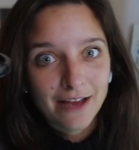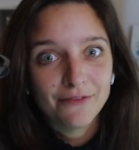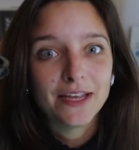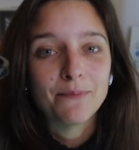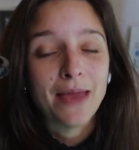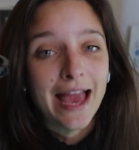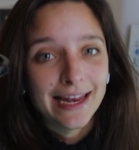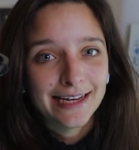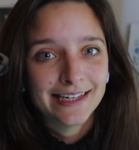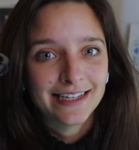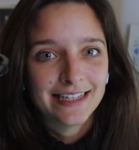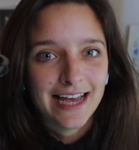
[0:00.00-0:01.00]
having a
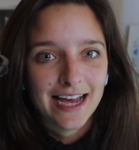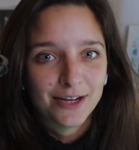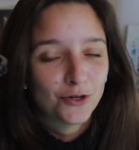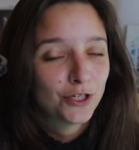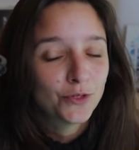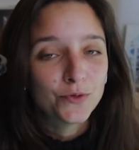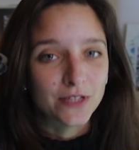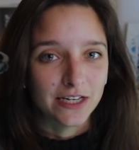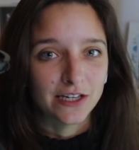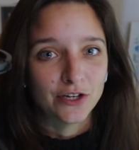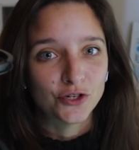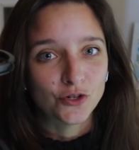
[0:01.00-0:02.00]
panic attack or
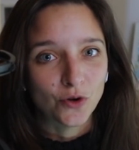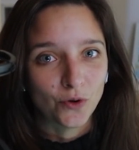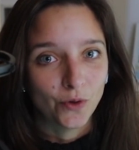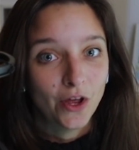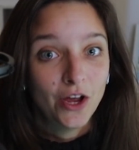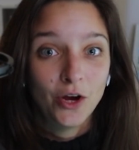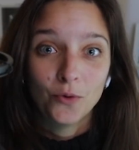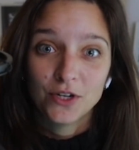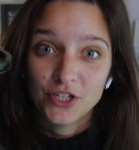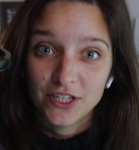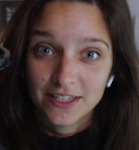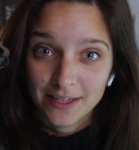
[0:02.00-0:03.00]
losing control,
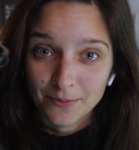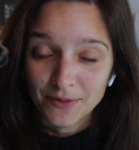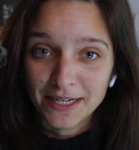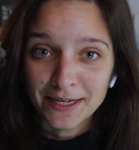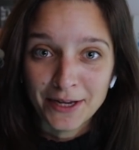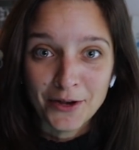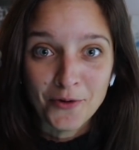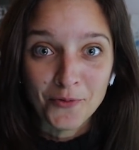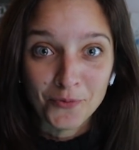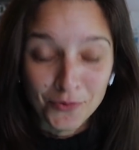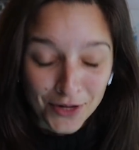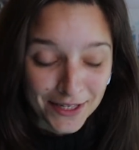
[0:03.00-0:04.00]
which is something
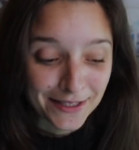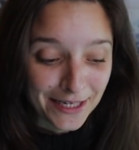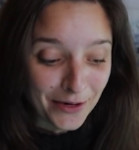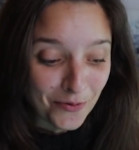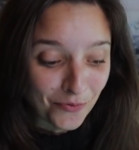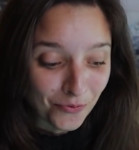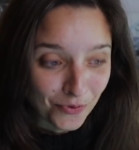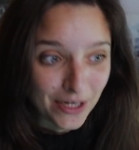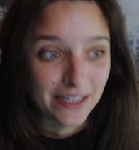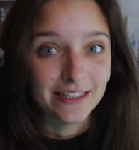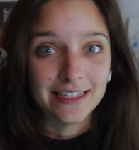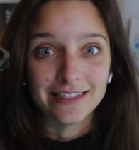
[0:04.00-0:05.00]
really,
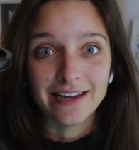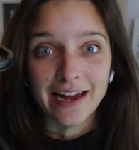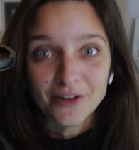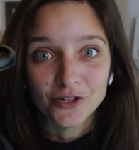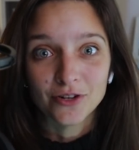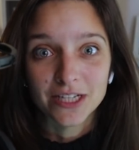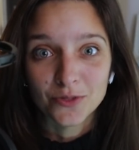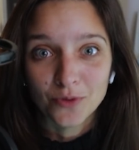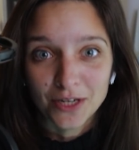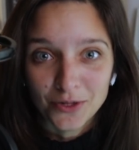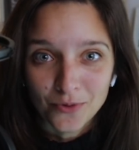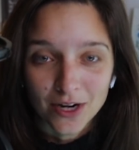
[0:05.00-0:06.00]
really dangerous
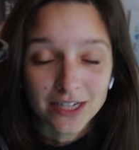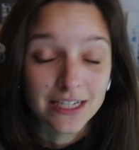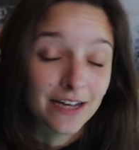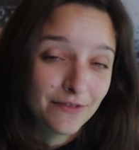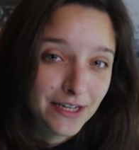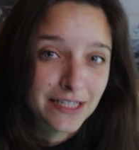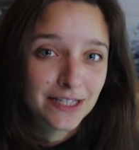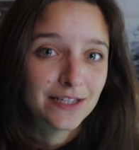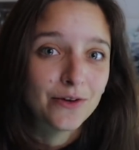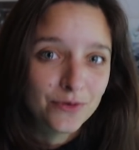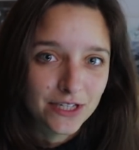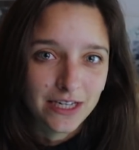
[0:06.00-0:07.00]
when you are diving
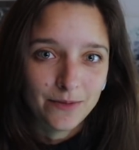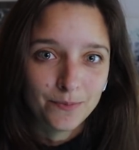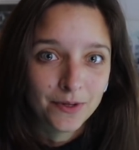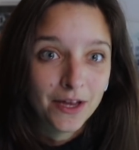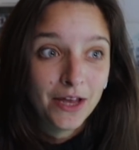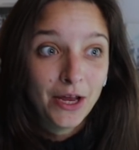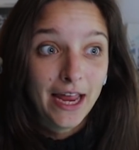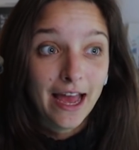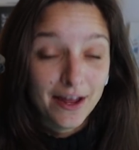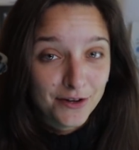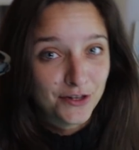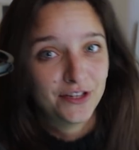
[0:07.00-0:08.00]
so deep
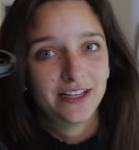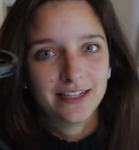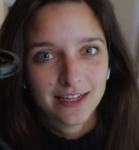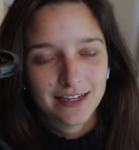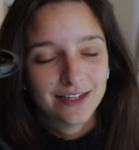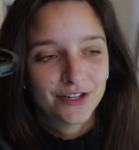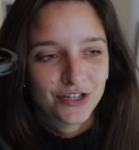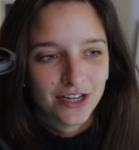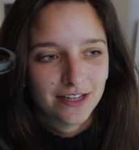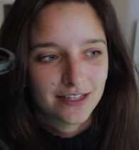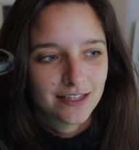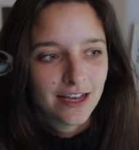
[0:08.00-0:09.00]
under these
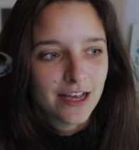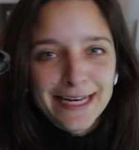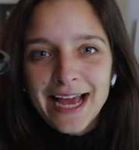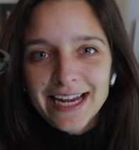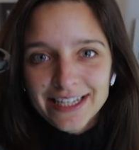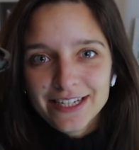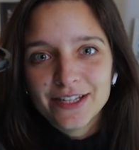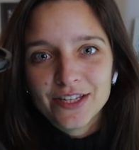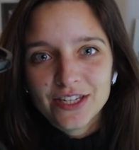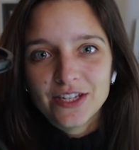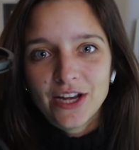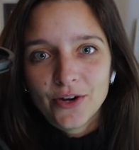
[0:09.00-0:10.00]
conditions. In an ideal
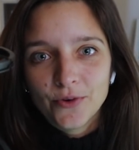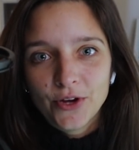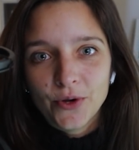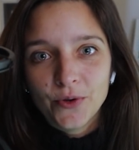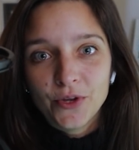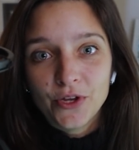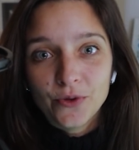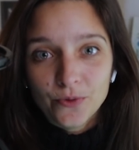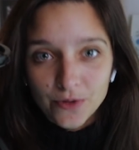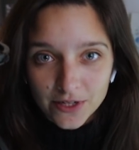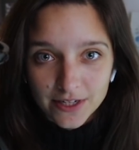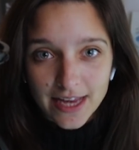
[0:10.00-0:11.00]
scenario, you
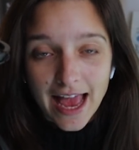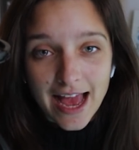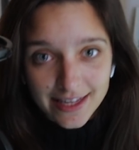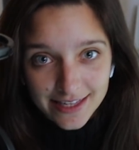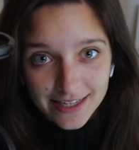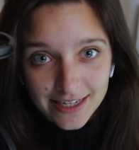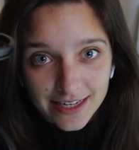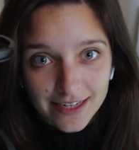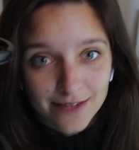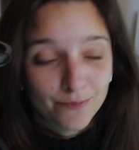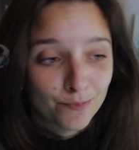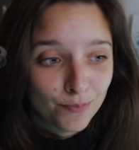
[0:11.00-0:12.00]
would ask
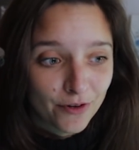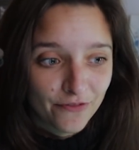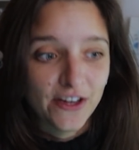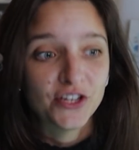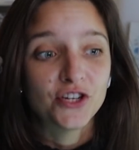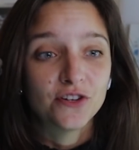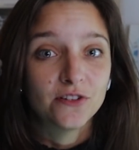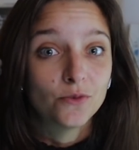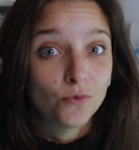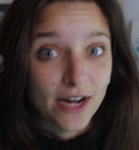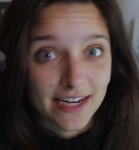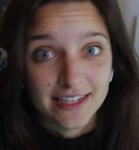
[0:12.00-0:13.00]

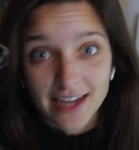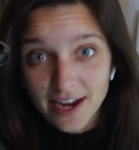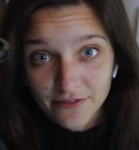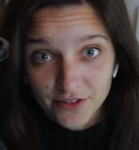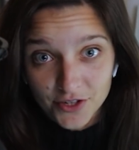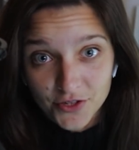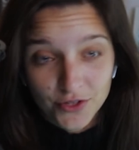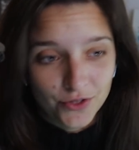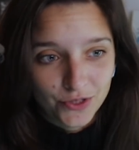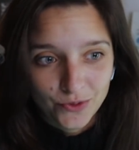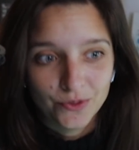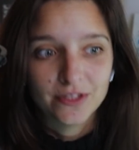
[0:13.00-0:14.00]
professional wreck divers
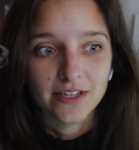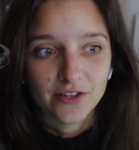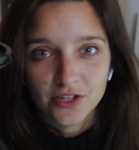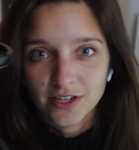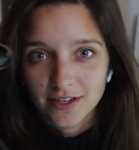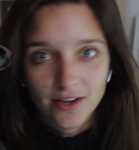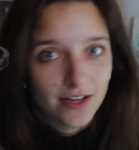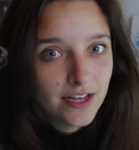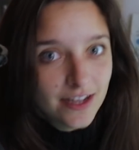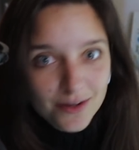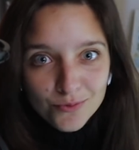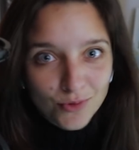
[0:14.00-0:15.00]
to do such a
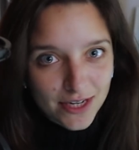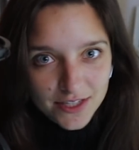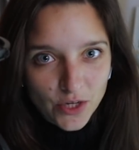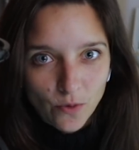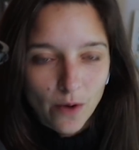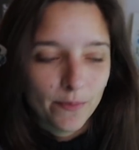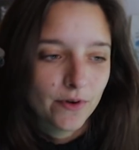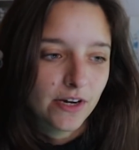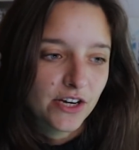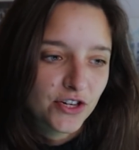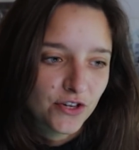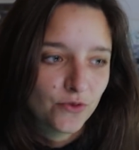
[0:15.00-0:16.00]
rescue
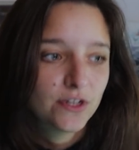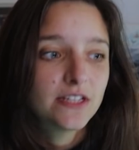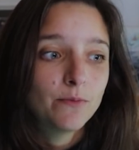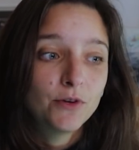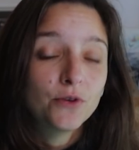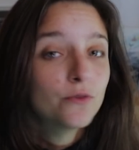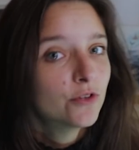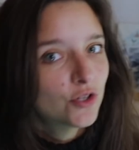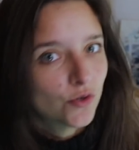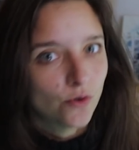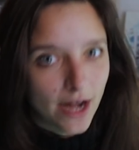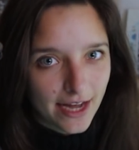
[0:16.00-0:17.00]
operation or someone who's
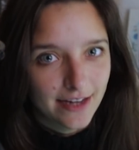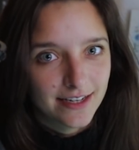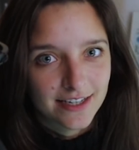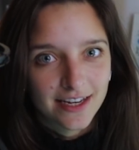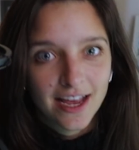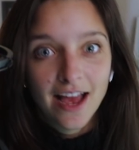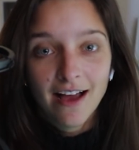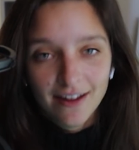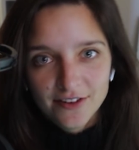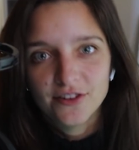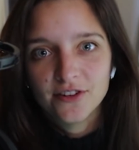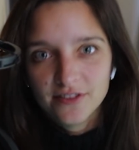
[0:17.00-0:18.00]
trained
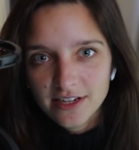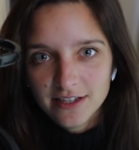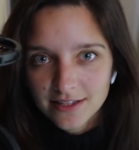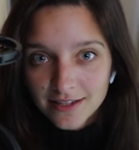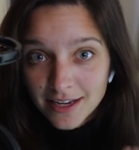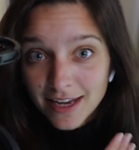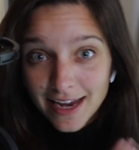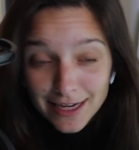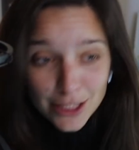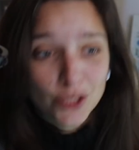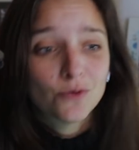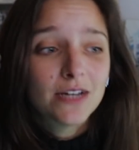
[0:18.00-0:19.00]
under these
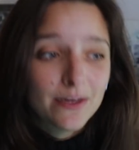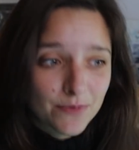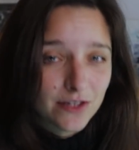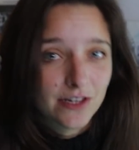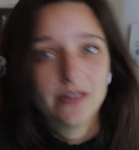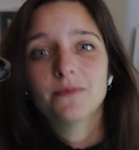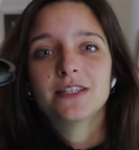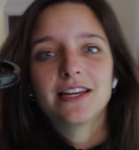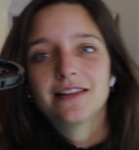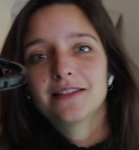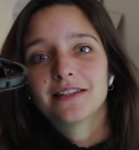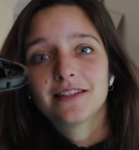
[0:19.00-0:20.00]
extreme
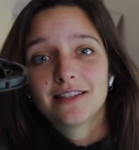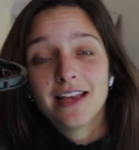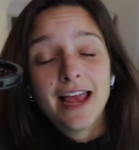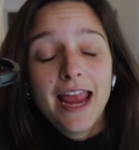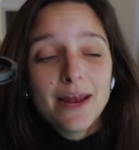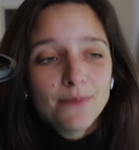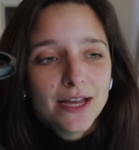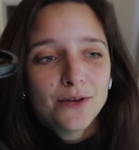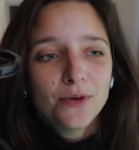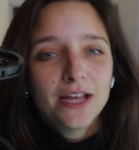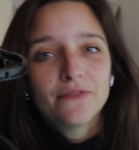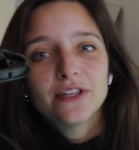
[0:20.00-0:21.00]
circumstances. And by
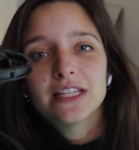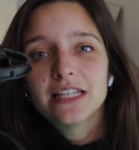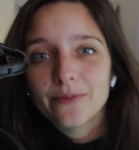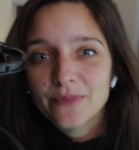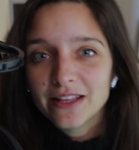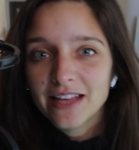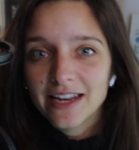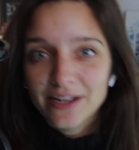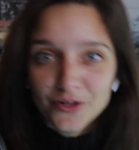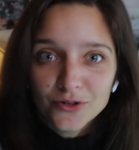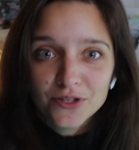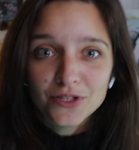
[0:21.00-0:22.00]
the way, if this is something that
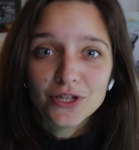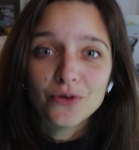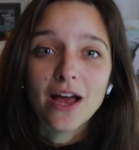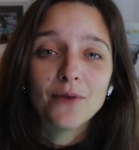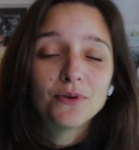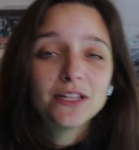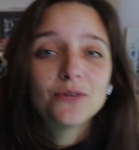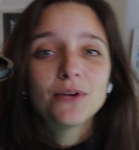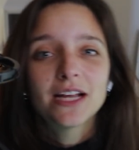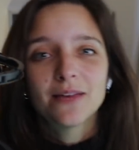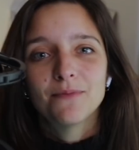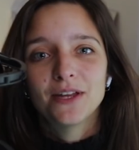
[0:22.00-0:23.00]
interests you, I really
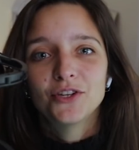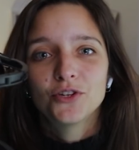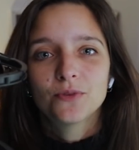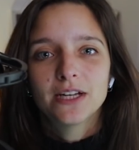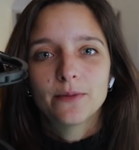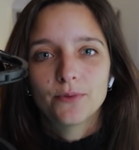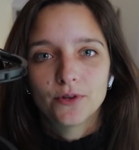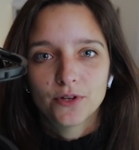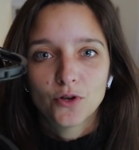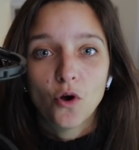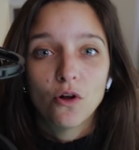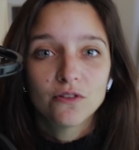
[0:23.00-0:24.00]
recommend you read a
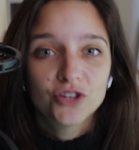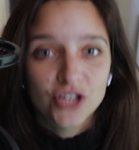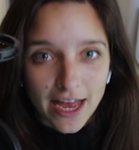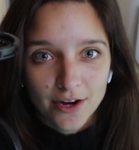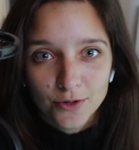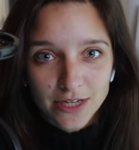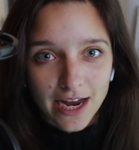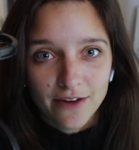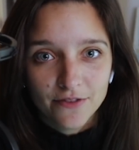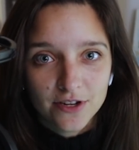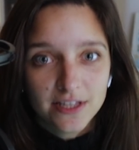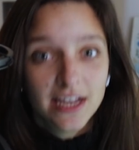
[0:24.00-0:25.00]
book called Shadow
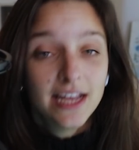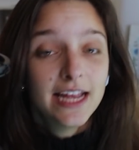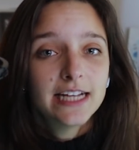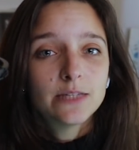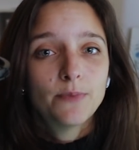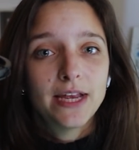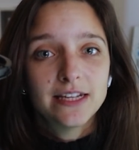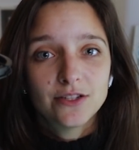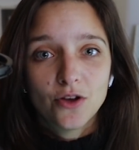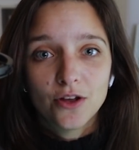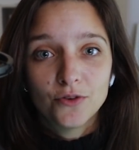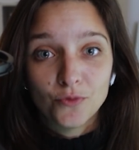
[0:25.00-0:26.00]
Divers. It's
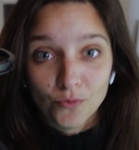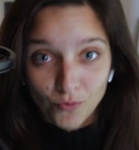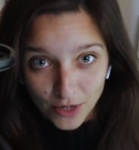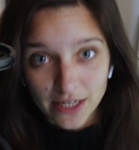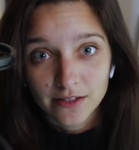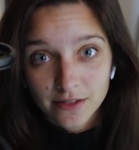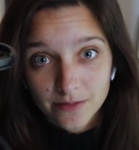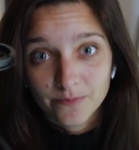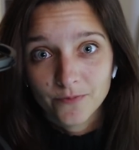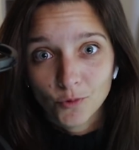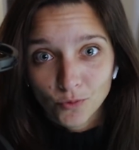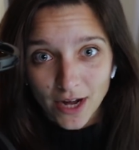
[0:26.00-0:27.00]
based on real
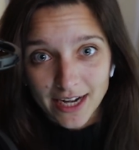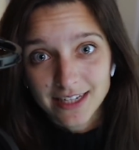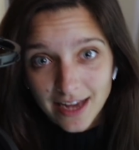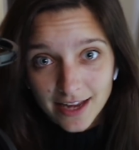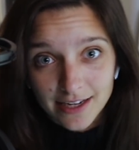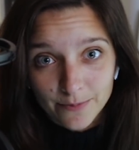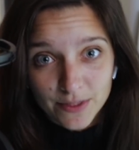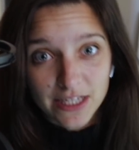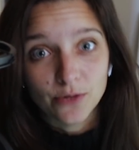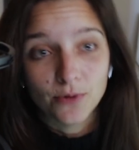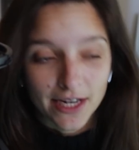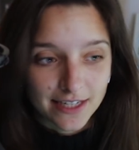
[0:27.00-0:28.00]
wreck deep
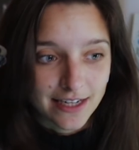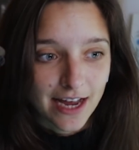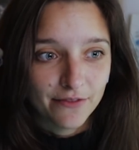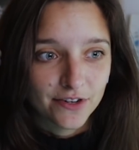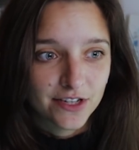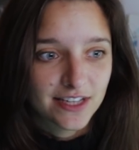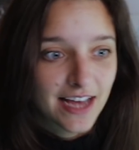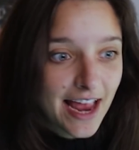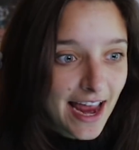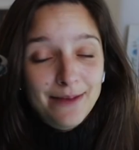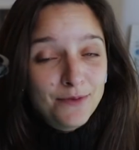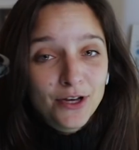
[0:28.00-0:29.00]
sea wreck divers.
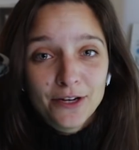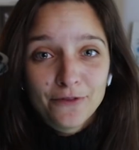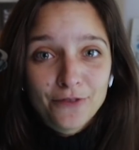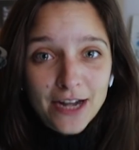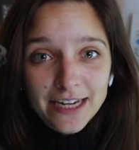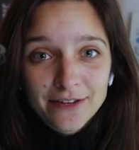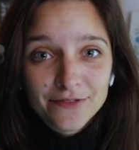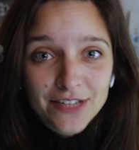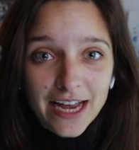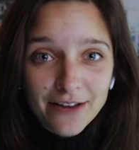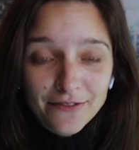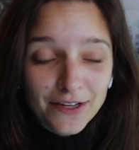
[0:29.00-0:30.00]
I'm not afraid of
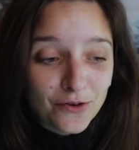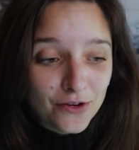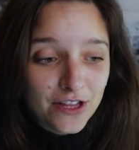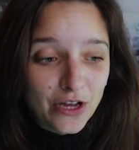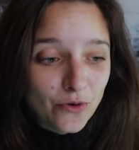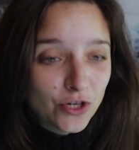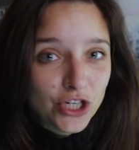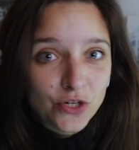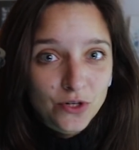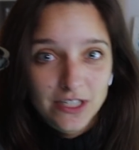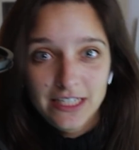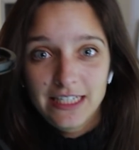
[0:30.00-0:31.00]
diving or the
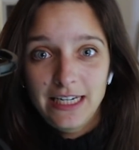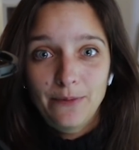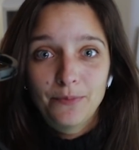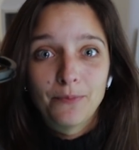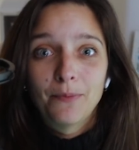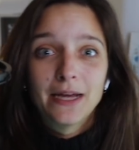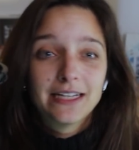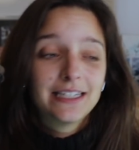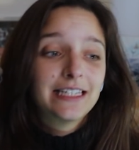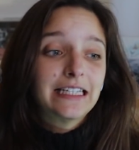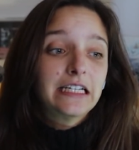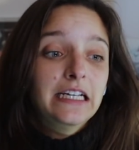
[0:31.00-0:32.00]
ocean or the deep,
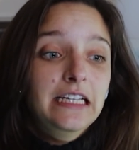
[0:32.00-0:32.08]
but